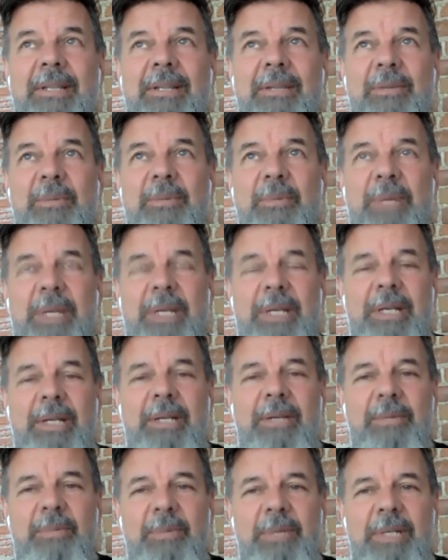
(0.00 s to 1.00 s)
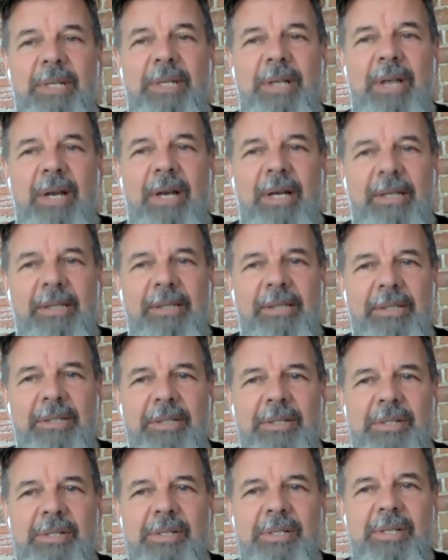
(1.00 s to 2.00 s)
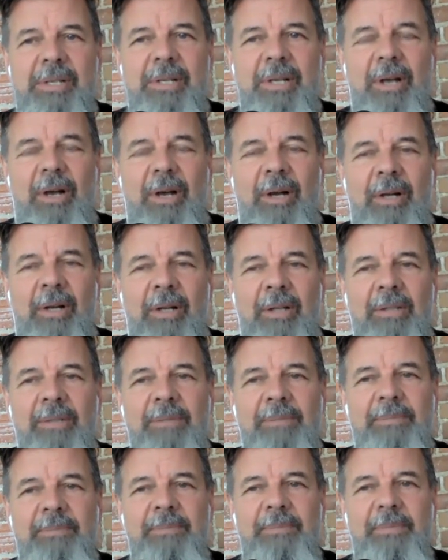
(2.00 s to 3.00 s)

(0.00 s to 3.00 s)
three three doctors all